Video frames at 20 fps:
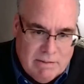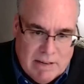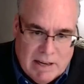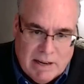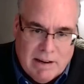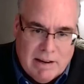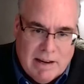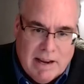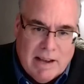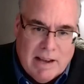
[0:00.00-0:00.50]
it,
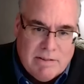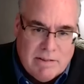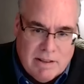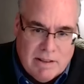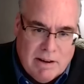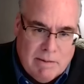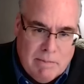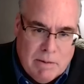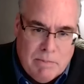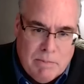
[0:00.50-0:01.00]
take a guess,
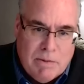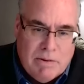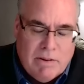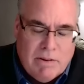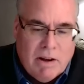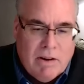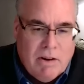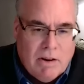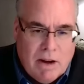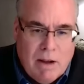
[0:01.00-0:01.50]
and then I'm going to move
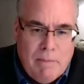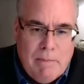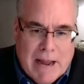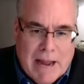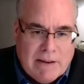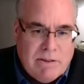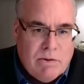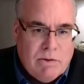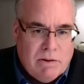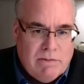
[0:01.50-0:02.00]
on. I'll come
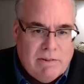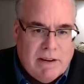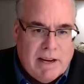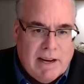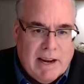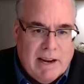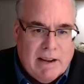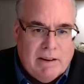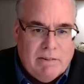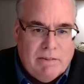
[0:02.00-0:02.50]
back to it if I
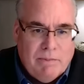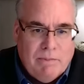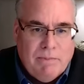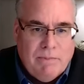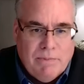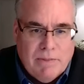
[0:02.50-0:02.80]
can.